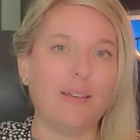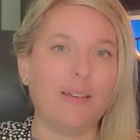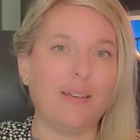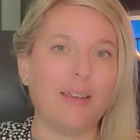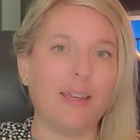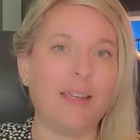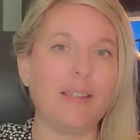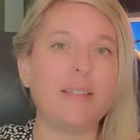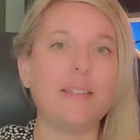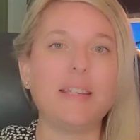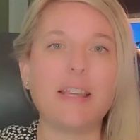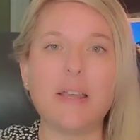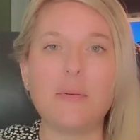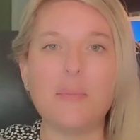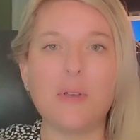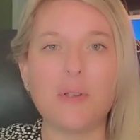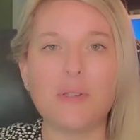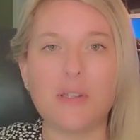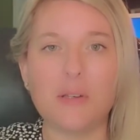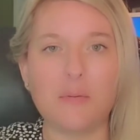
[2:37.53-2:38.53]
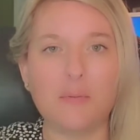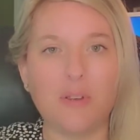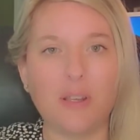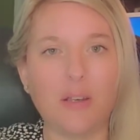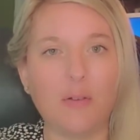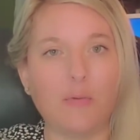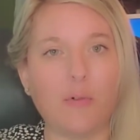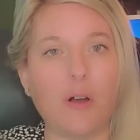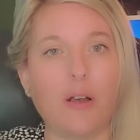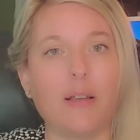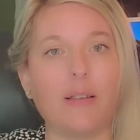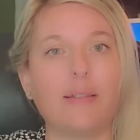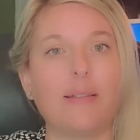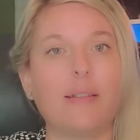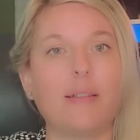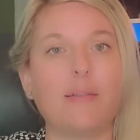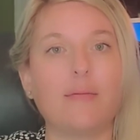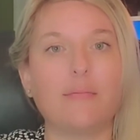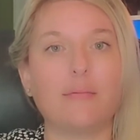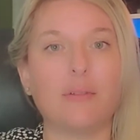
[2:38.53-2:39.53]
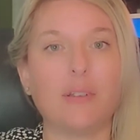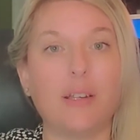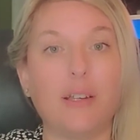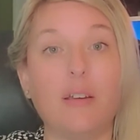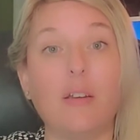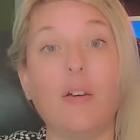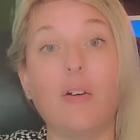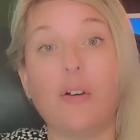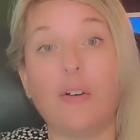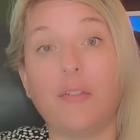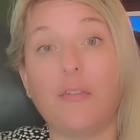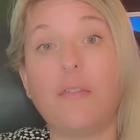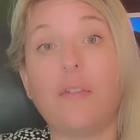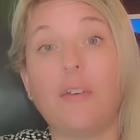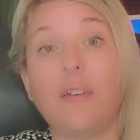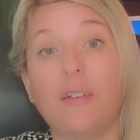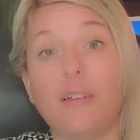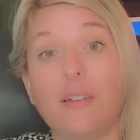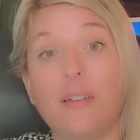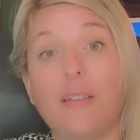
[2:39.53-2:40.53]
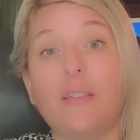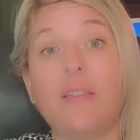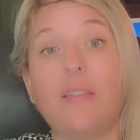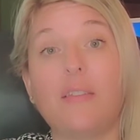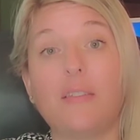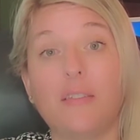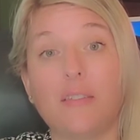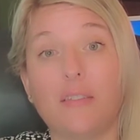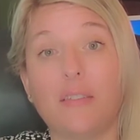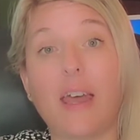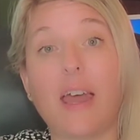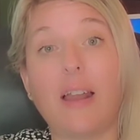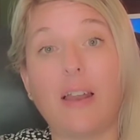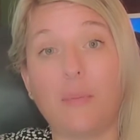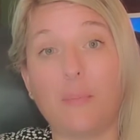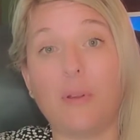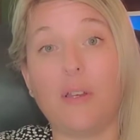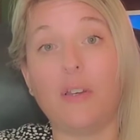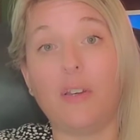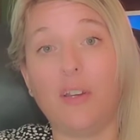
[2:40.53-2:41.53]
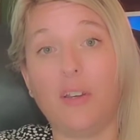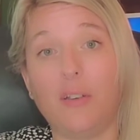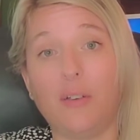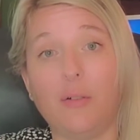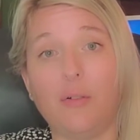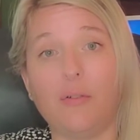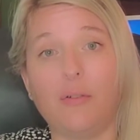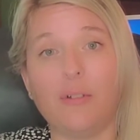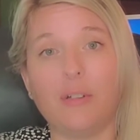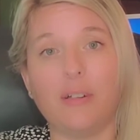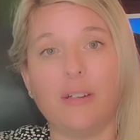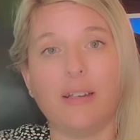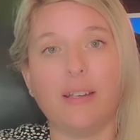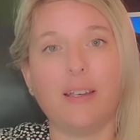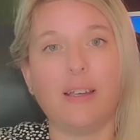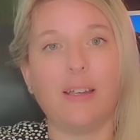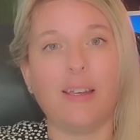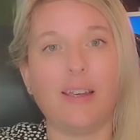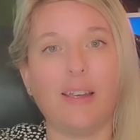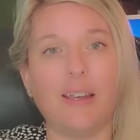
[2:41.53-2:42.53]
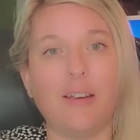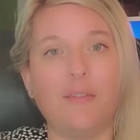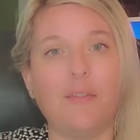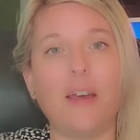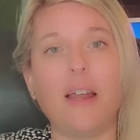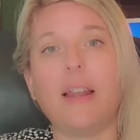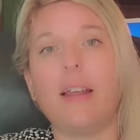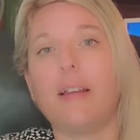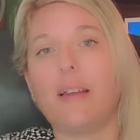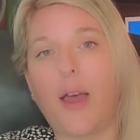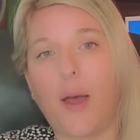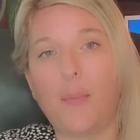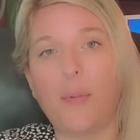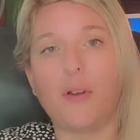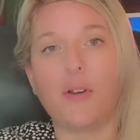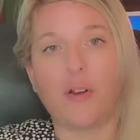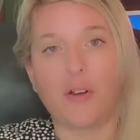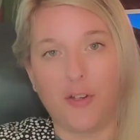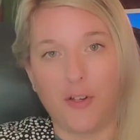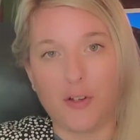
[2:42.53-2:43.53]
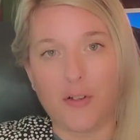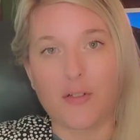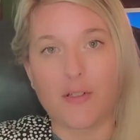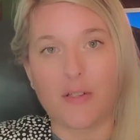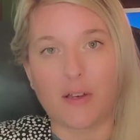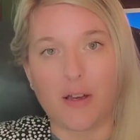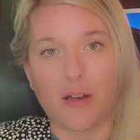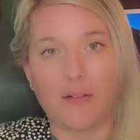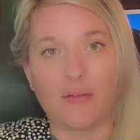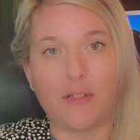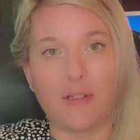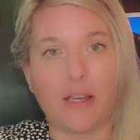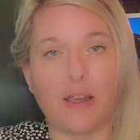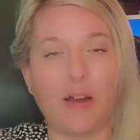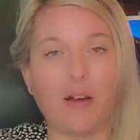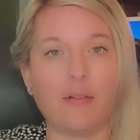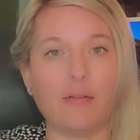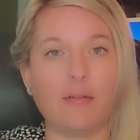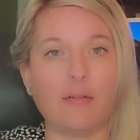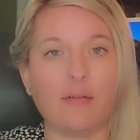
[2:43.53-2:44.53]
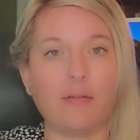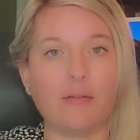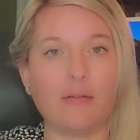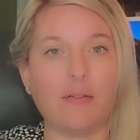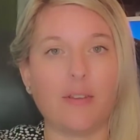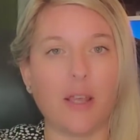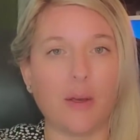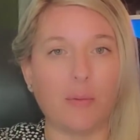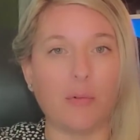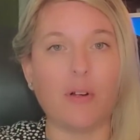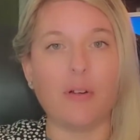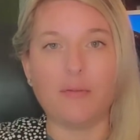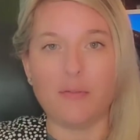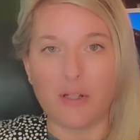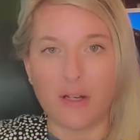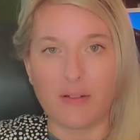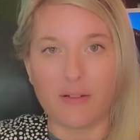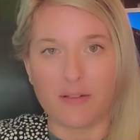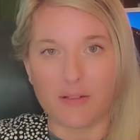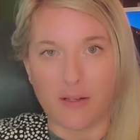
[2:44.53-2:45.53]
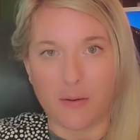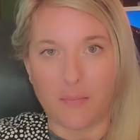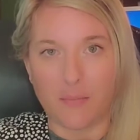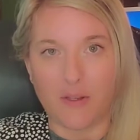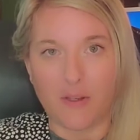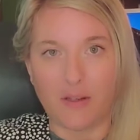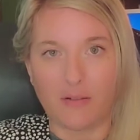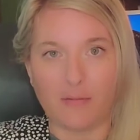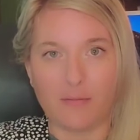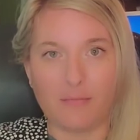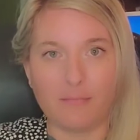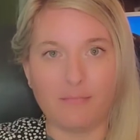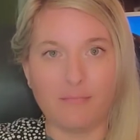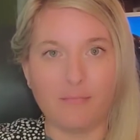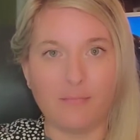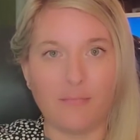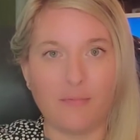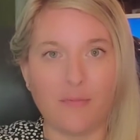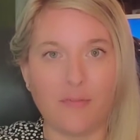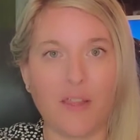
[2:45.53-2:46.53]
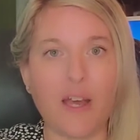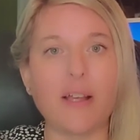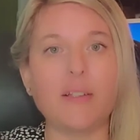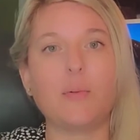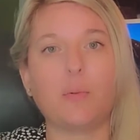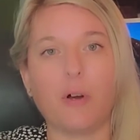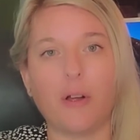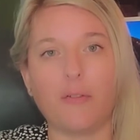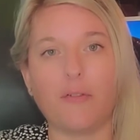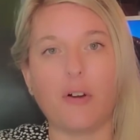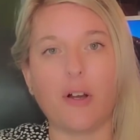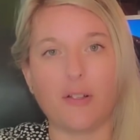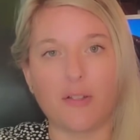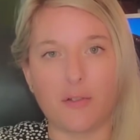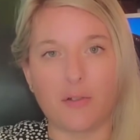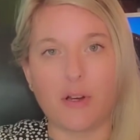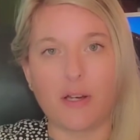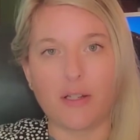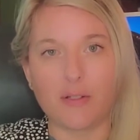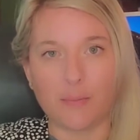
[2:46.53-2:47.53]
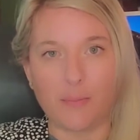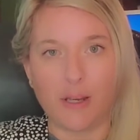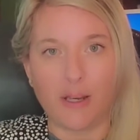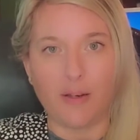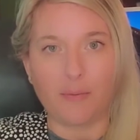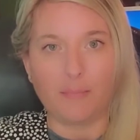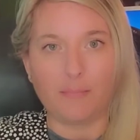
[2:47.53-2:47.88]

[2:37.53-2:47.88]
His statement to me was, you know, if that had been you, if that had happened on your side of town, they would have done something. That's what frustrates me.